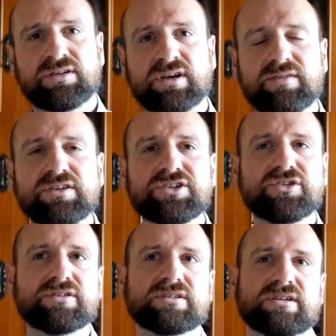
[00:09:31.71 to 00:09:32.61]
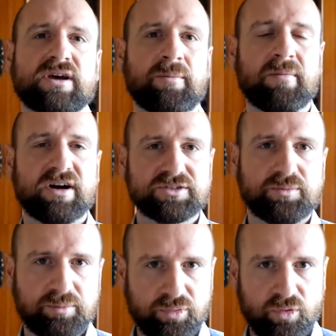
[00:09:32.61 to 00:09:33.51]
you're giving students a much
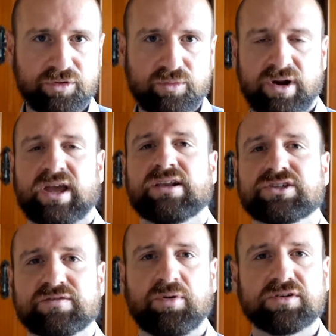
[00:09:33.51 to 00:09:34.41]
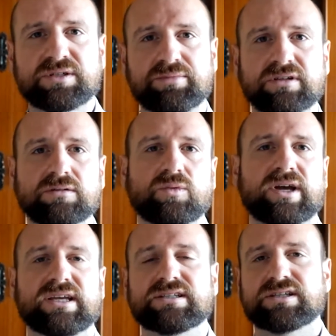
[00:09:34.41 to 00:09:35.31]
broader range of possible
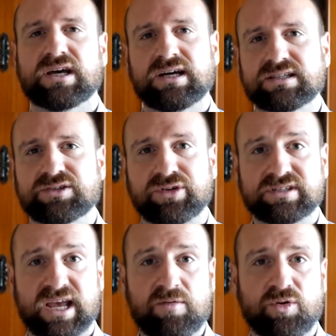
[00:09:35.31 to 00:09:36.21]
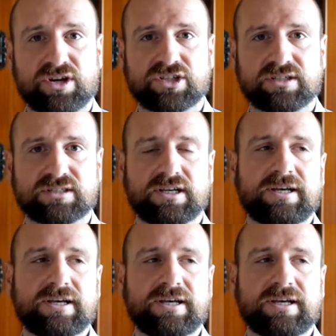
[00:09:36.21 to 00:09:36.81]
ways to answer exam questions.